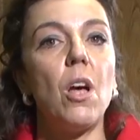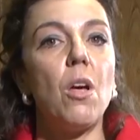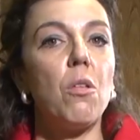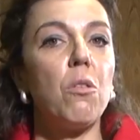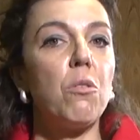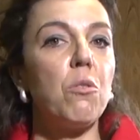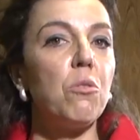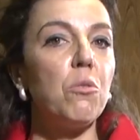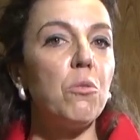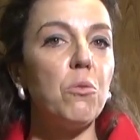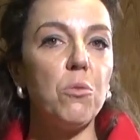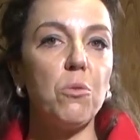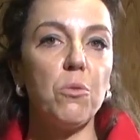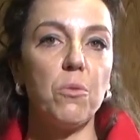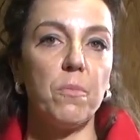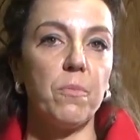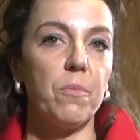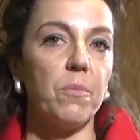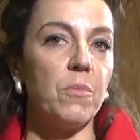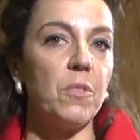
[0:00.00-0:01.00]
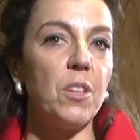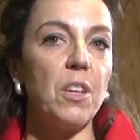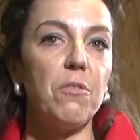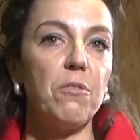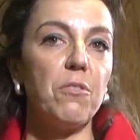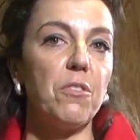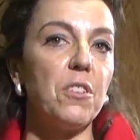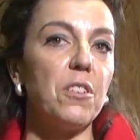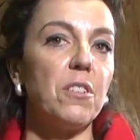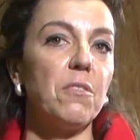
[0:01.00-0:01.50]
through
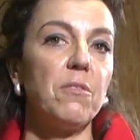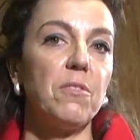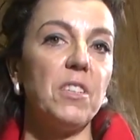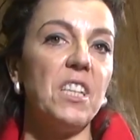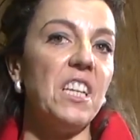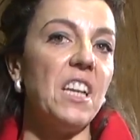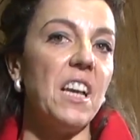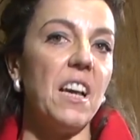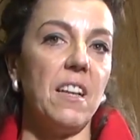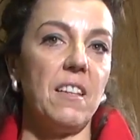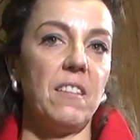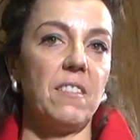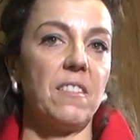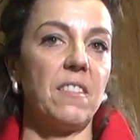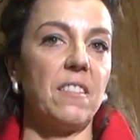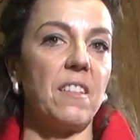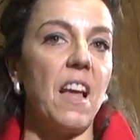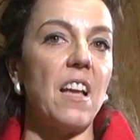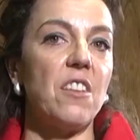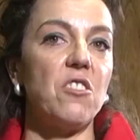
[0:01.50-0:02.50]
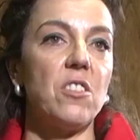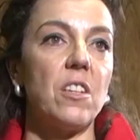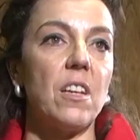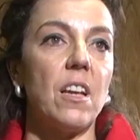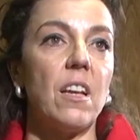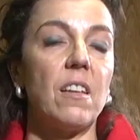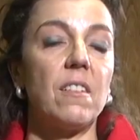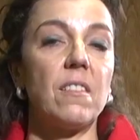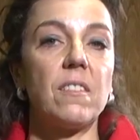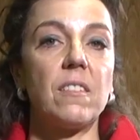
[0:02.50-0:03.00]
different vias, such
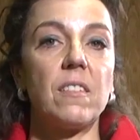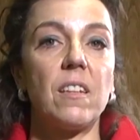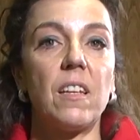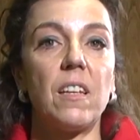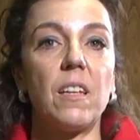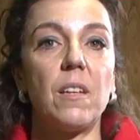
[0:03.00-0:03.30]
as